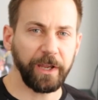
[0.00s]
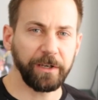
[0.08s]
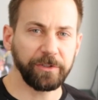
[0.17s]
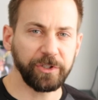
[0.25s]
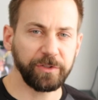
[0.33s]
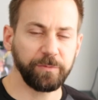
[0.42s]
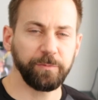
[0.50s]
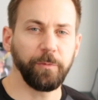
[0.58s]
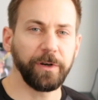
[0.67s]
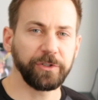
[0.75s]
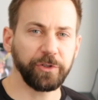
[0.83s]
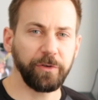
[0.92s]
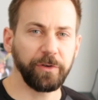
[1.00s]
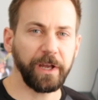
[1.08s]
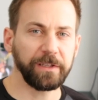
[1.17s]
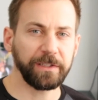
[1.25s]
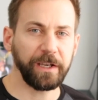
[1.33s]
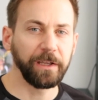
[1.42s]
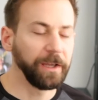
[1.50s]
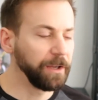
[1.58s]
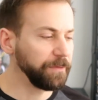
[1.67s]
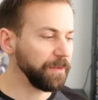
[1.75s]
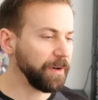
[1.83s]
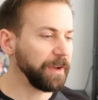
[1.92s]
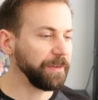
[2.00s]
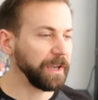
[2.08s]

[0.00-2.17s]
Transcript: And I just want to show you guys that if you ever have